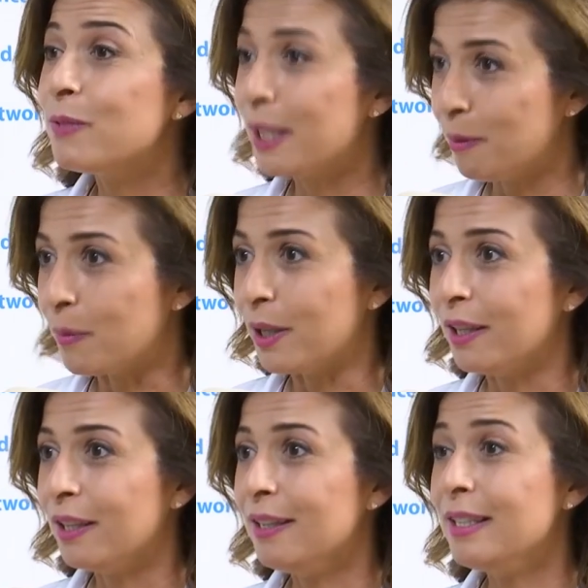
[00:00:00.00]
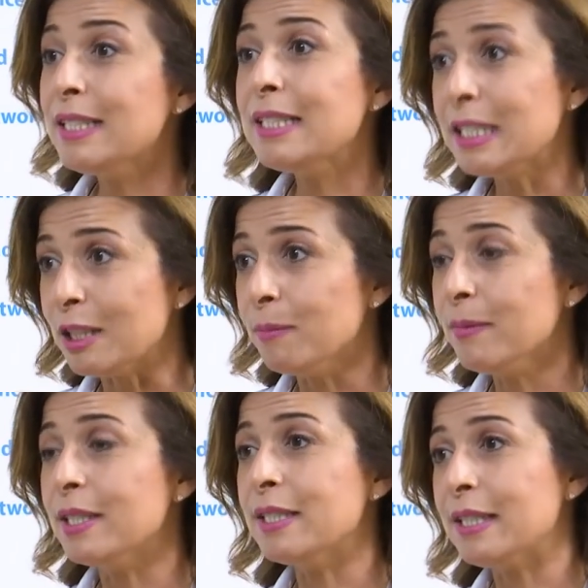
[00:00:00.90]
Denmark. This team
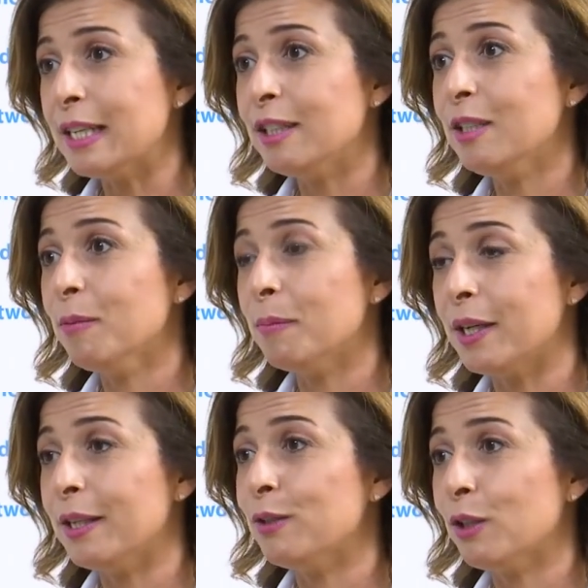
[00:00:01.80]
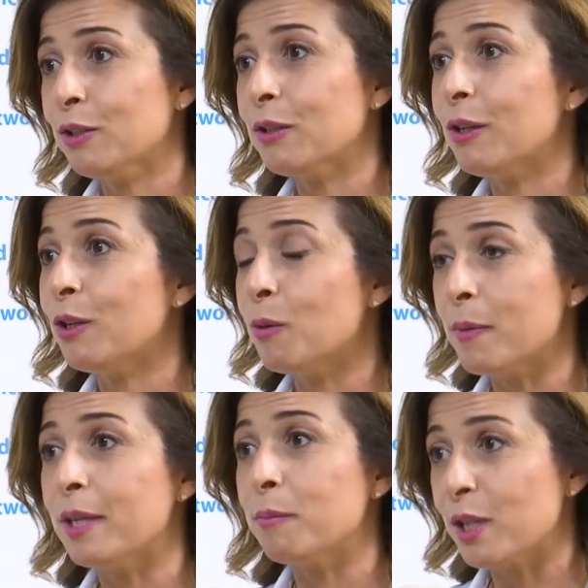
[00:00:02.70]
is led by Dr.
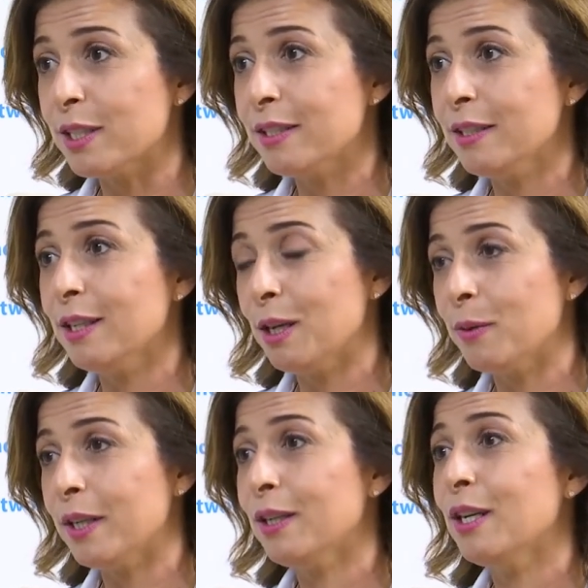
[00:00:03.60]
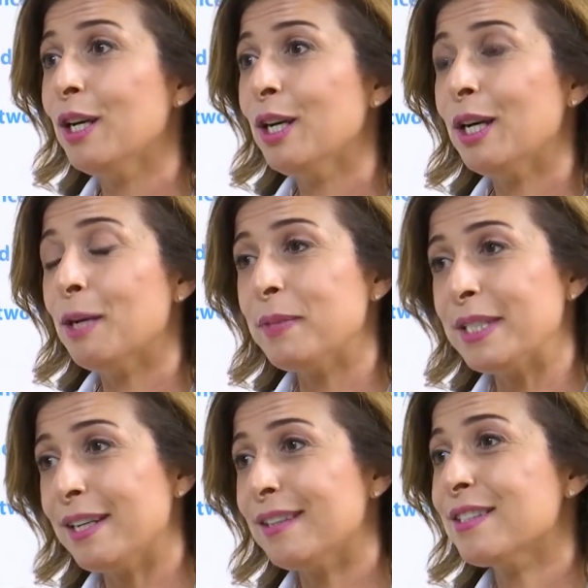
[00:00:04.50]
Umar Boston, our
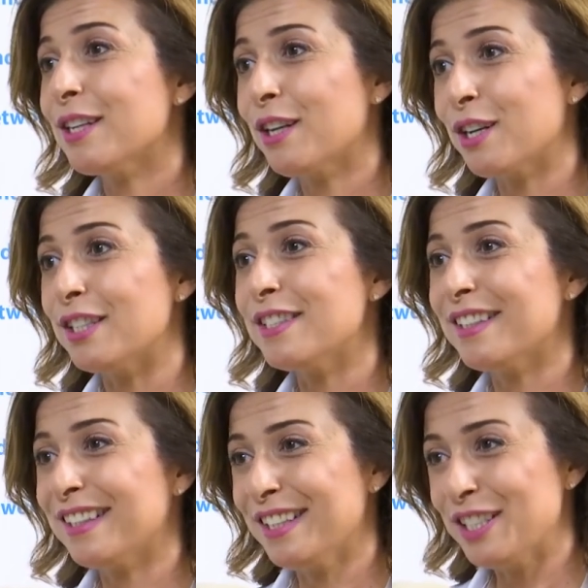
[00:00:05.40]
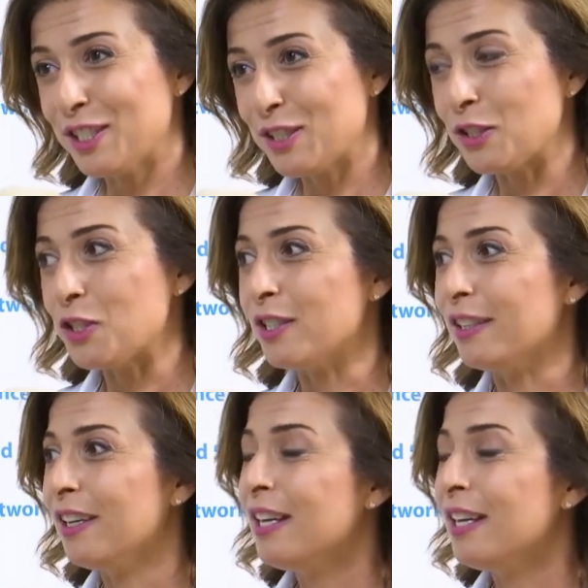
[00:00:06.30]
Pediatric Cardiac Surgeon.